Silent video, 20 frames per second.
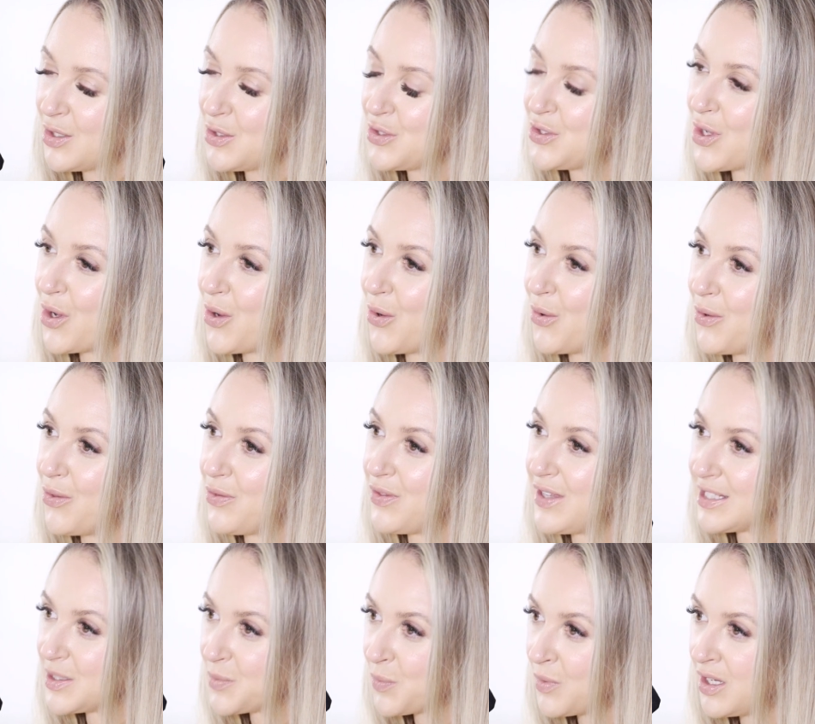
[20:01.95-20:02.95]
So
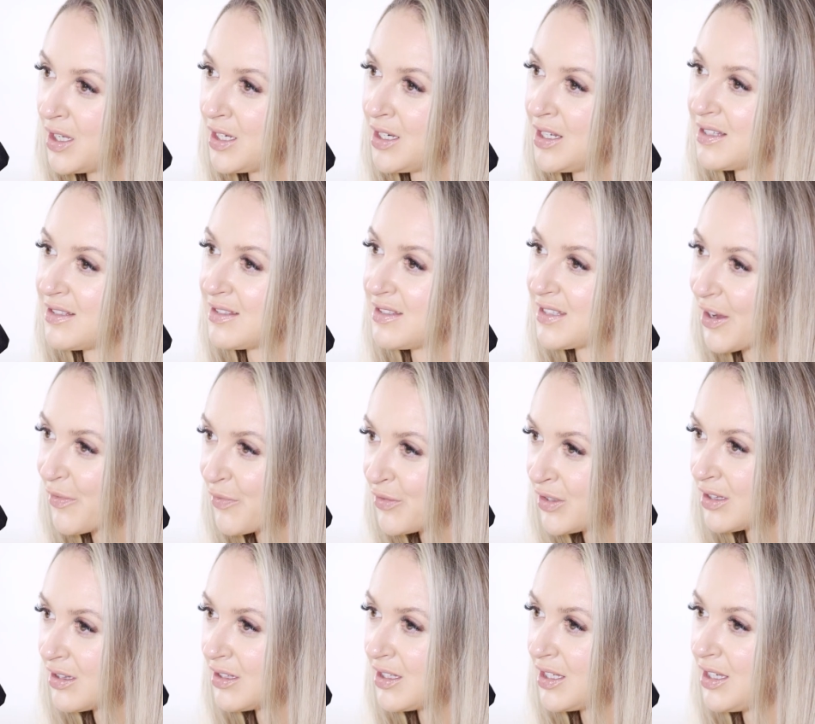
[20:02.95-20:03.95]
this one is
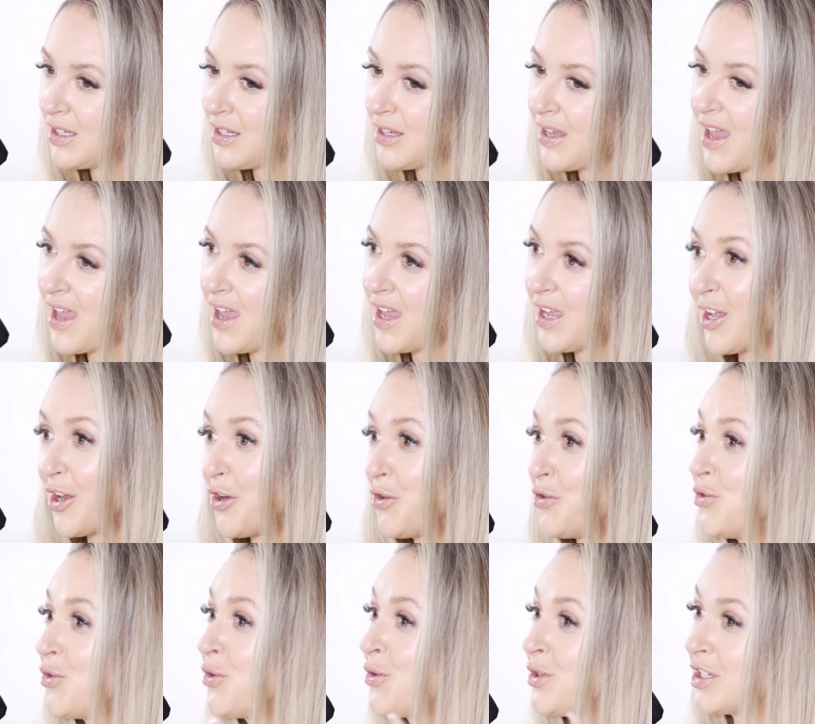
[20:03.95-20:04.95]
definitely a
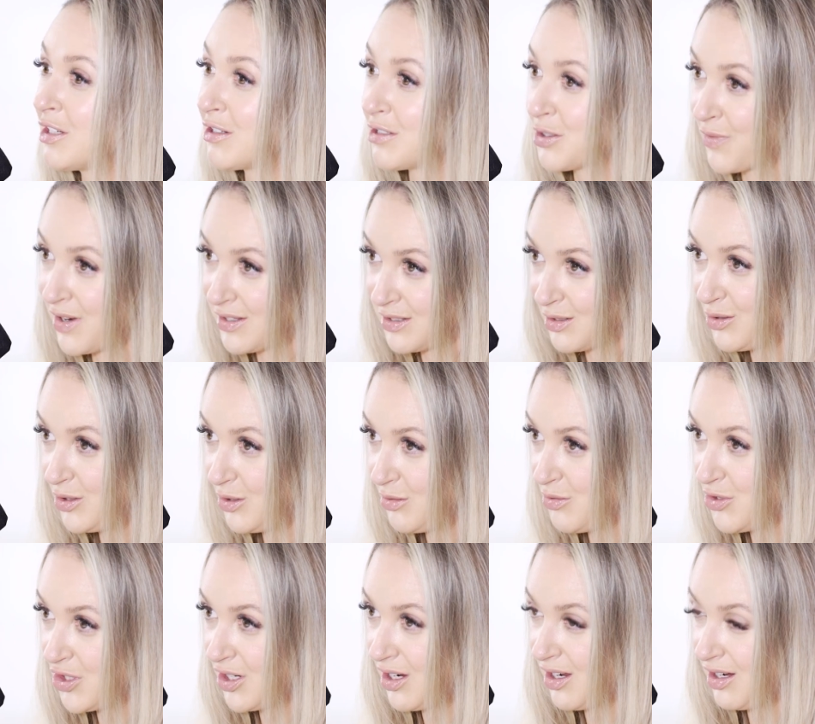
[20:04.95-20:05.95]
New Year's
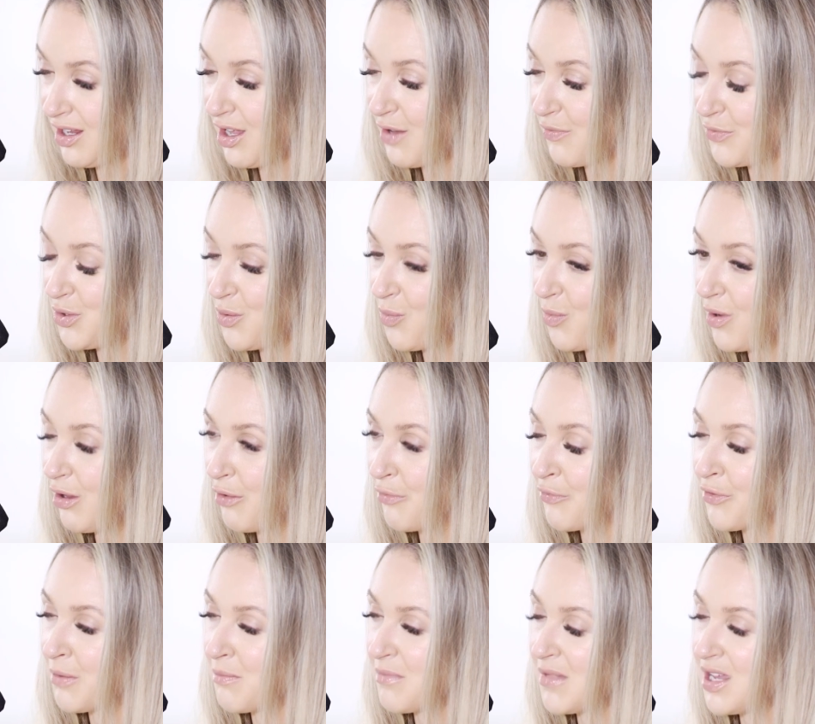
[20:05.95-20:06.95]
resolution, if you will,
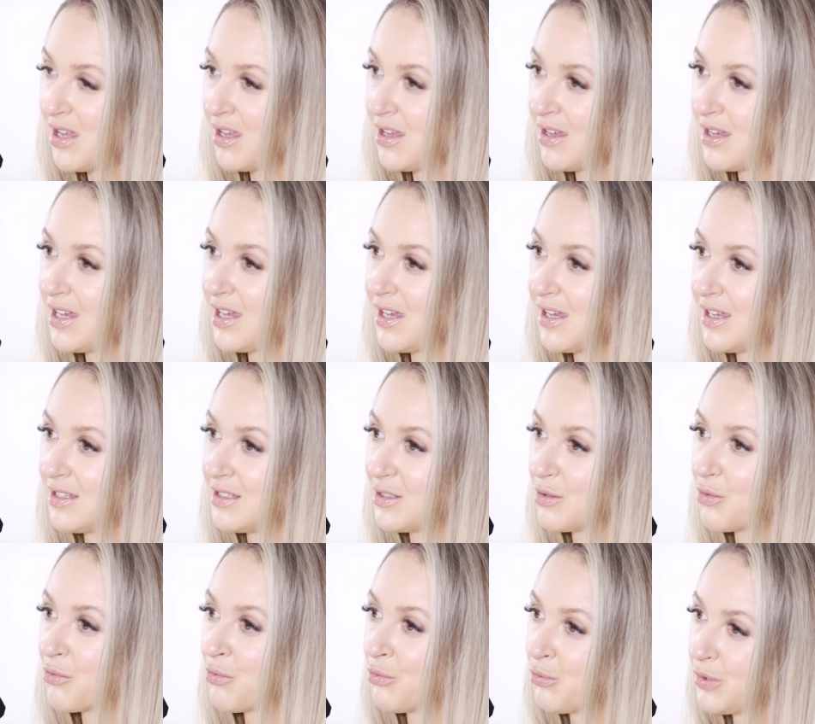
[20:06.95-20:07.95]
for me,
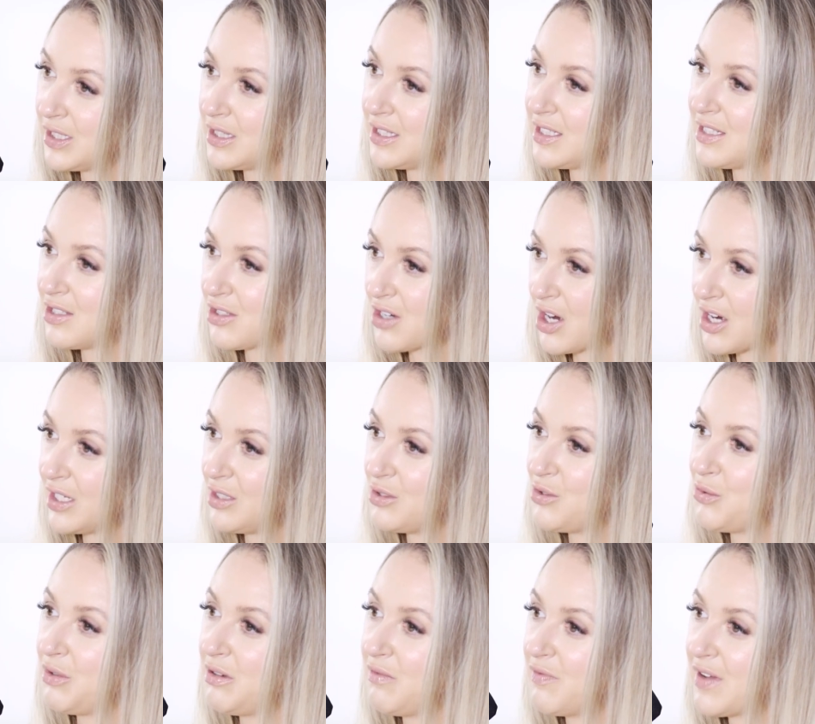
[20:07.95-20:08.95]
is really
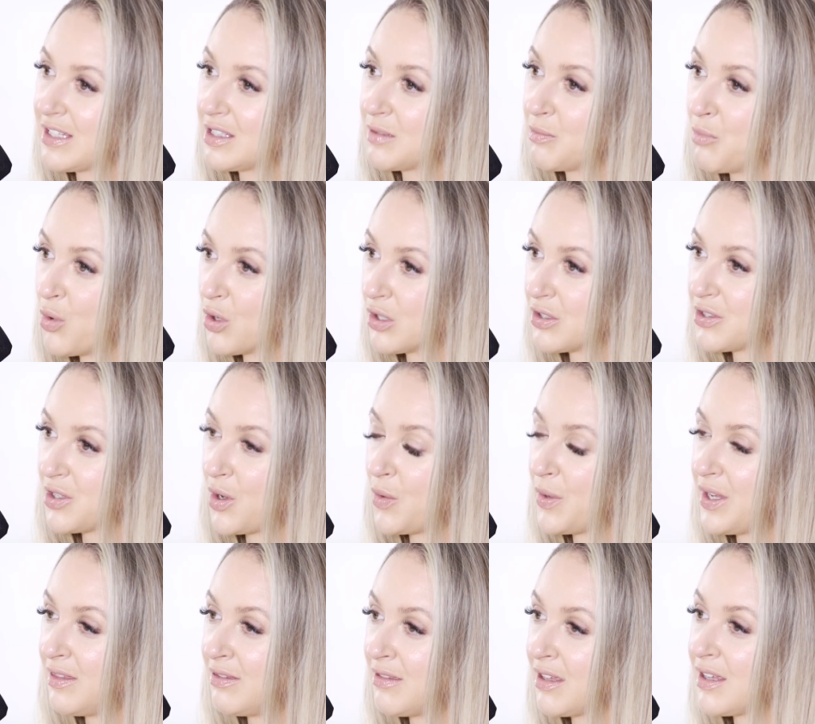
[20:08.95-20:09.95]
starting to invest more
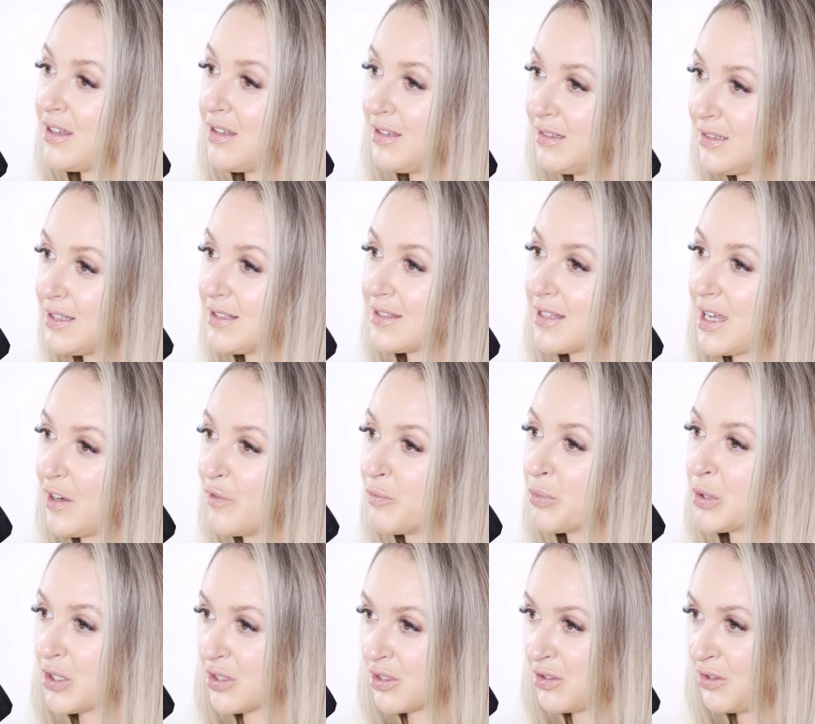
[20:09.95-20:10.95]
so in the healing side
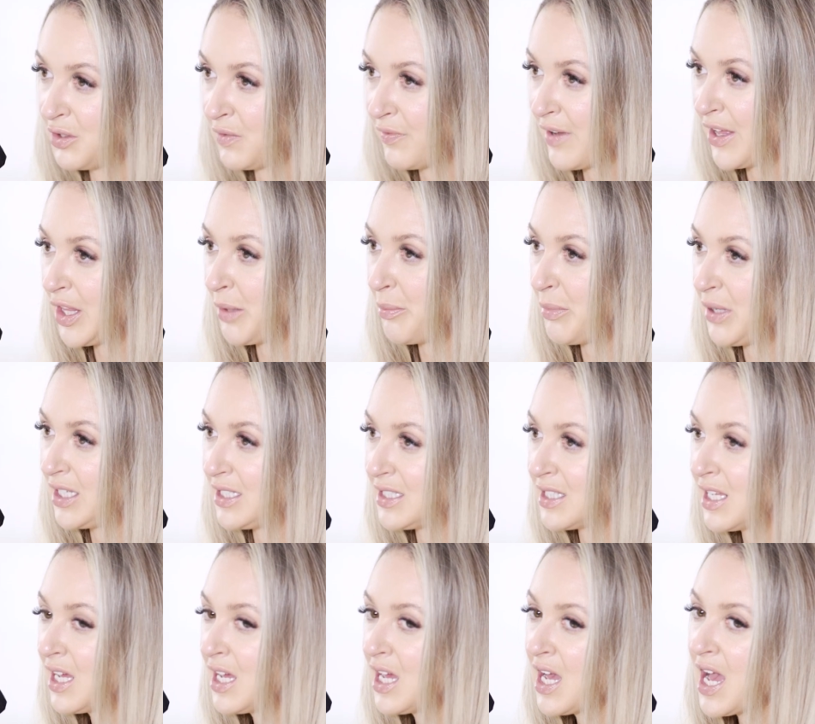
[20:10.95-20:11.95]
of personal
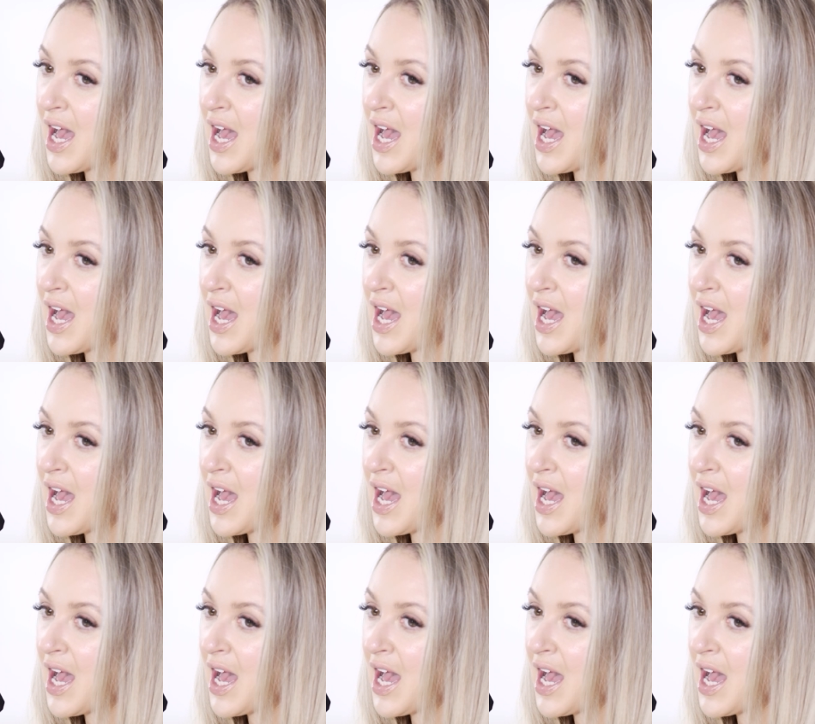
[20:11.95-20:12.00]
development.